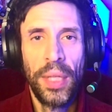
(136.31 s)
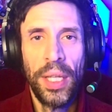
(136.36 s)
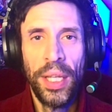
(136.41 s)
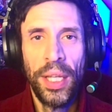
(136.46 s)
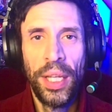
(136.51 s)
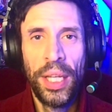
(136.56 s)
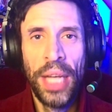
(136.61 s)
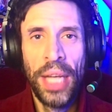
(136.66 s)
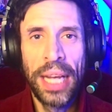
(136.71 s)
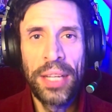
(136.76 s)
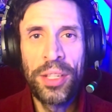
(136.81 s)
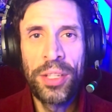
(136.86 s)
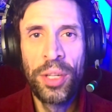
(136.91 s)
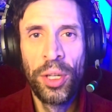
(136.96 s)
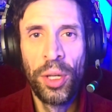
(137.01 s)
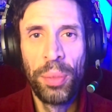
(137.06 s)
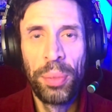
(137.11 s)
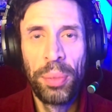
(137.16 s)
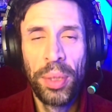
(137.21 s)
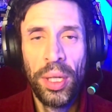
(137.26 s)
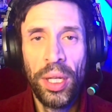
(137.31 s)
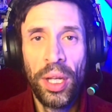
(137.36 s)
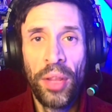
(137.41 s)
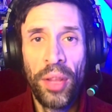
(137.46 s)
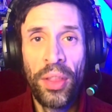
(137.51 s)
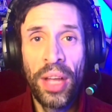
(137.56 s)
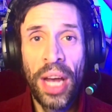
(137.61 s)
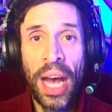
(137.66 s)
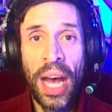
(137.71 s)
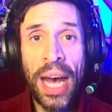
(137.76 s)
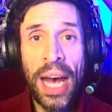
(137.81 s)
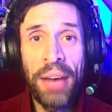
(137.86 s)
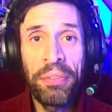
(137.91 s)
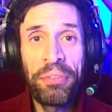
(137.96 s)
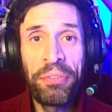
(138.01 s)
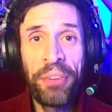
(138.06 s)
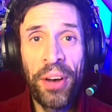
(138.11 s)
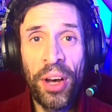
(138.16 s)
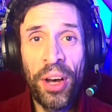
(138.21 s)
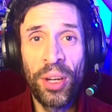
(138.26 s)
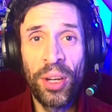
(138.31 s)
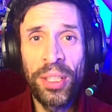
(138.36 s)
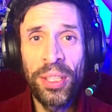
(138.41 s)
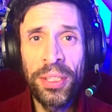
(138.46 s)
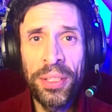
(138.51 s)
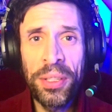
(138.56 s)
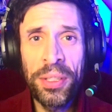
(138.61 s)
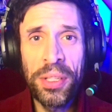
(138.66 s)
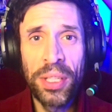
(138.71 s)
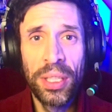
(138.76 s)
Next up, the hat falls.